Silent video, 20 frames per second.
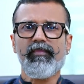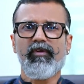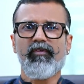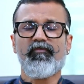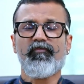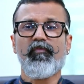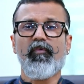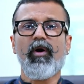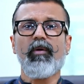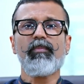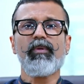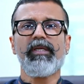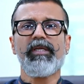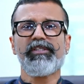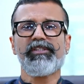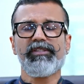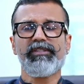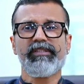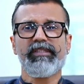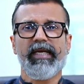
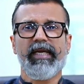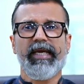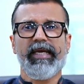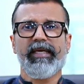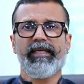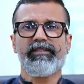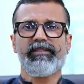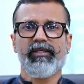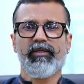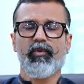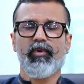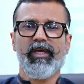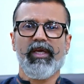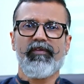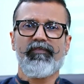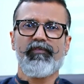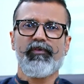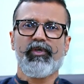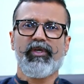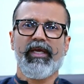formulations that I can say, okay,
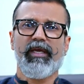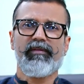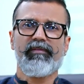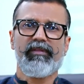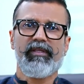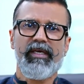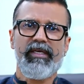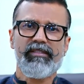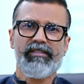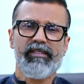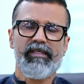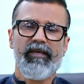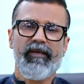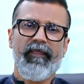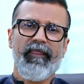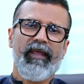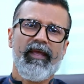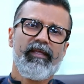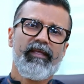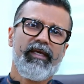if you take this,
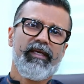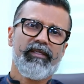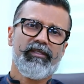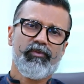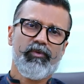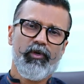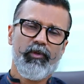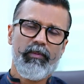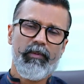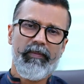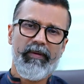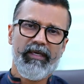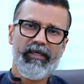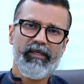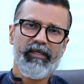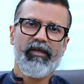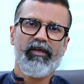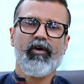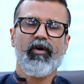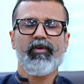it is going to be
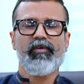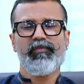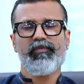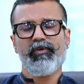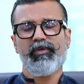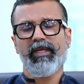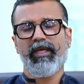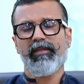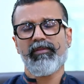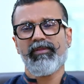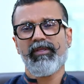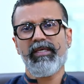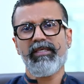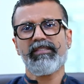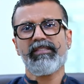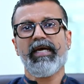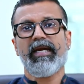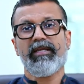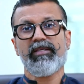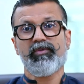better, or if you take
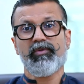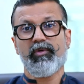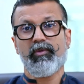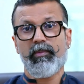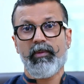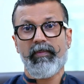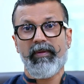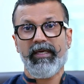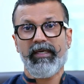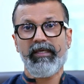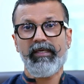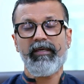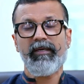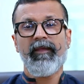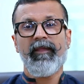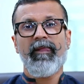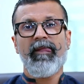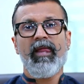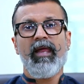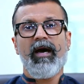this, that is going to be better.
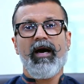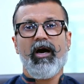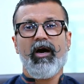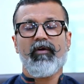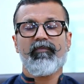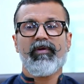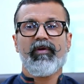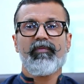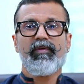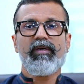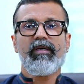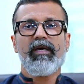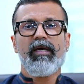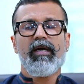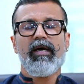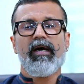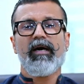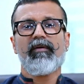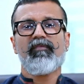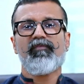However,
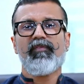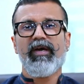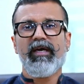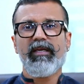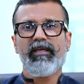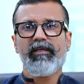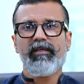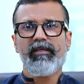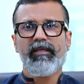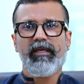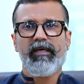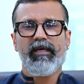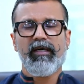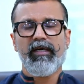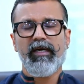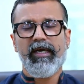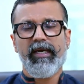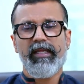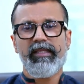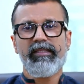
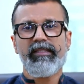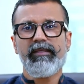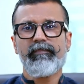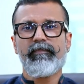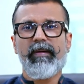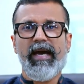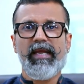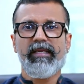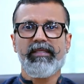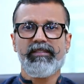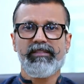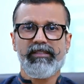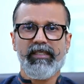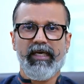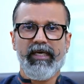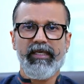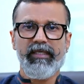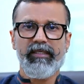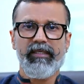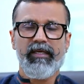a healthy balanced
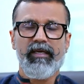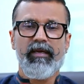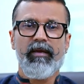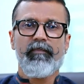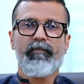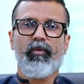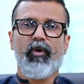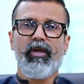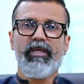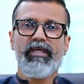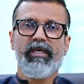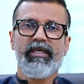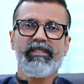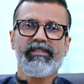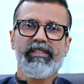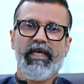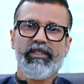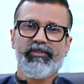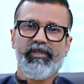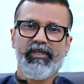diet,
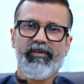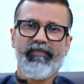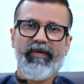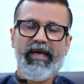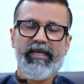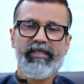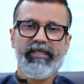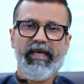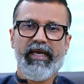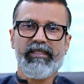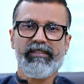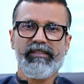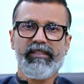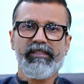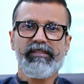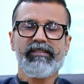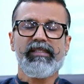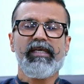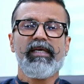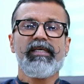polyunsaturated fatty
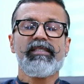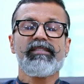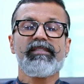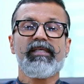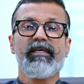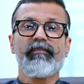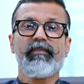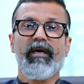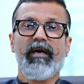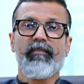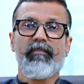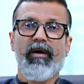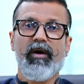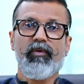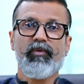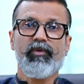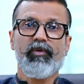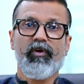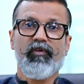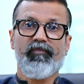acids, some
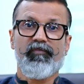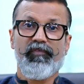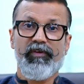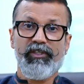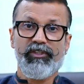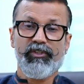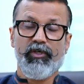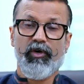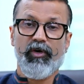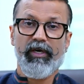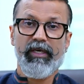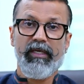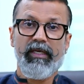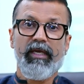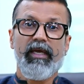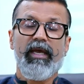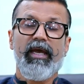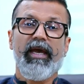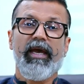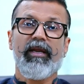amount of fish oil,
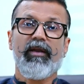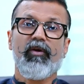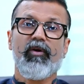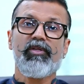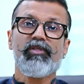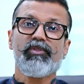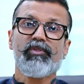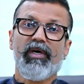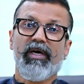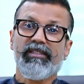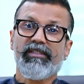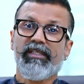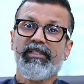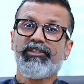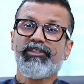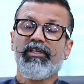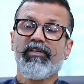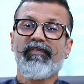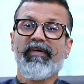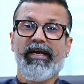and also
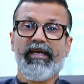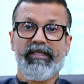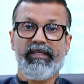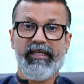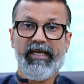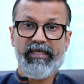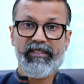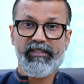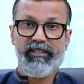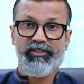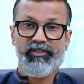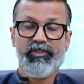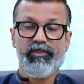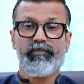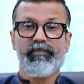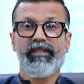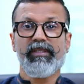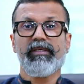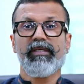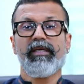essential fatty acids
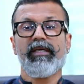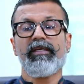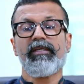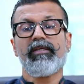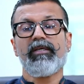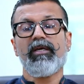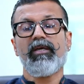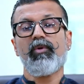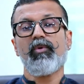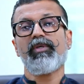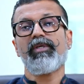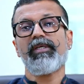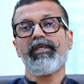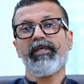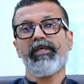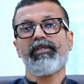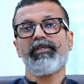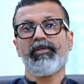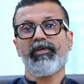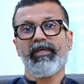should be included
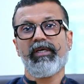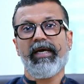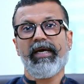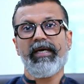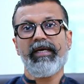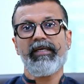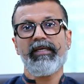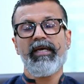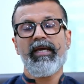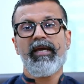in your diet,